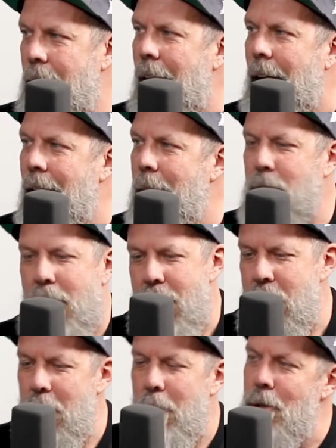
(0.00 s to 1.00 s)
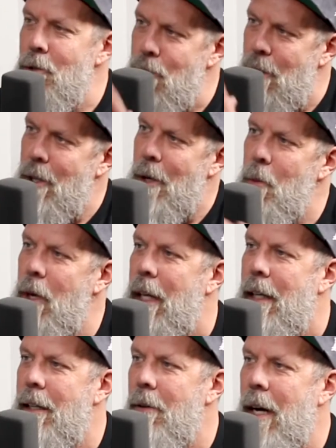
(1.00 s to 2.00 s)
Yeah, I'm changing the rules so you can
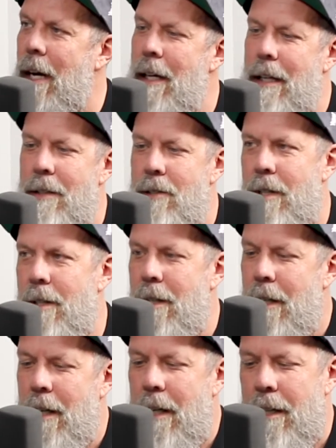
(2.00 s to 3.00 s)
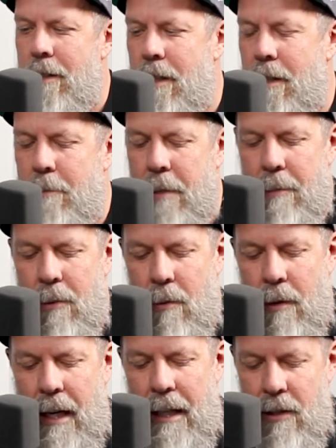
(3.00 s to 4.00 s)
win, right? So people
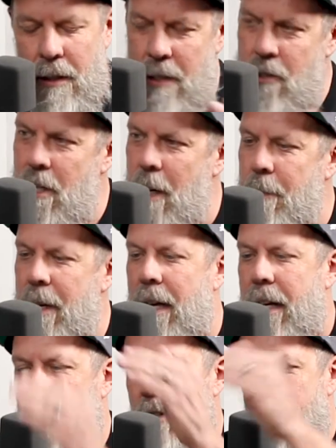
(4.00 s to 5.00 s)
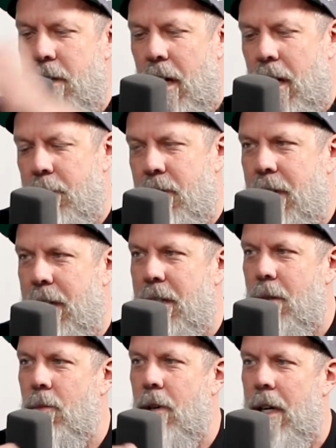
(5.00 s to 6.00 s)
whine. So let's jump in. It's Psalm
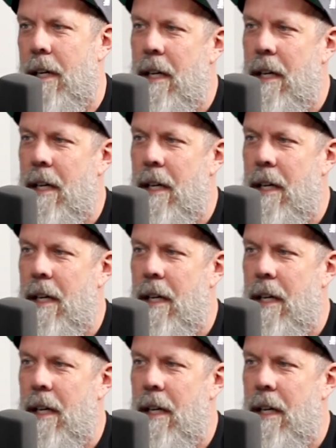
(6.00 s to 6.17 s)
61.